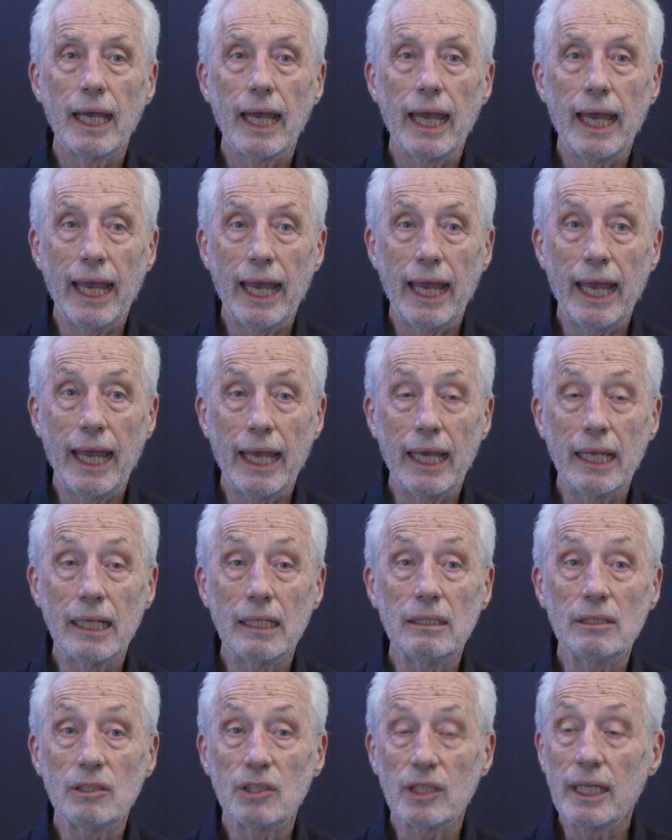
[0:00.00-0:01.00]

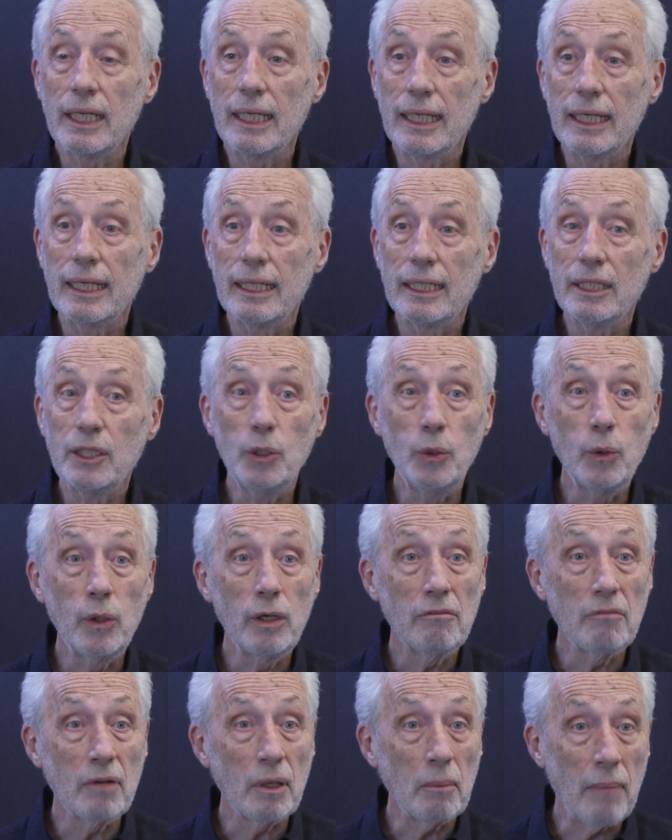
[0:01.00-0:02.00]
And you
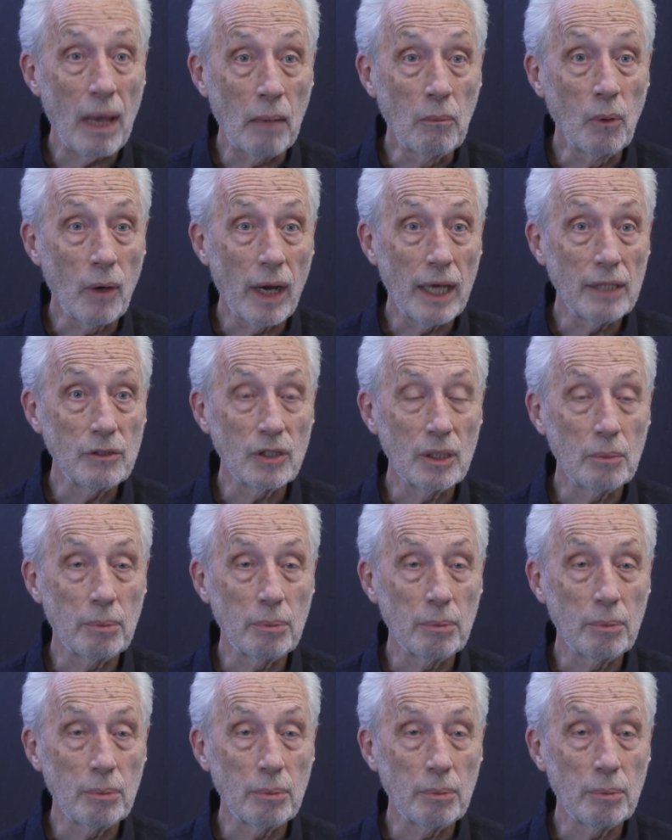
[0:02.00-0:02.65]
haven't memorized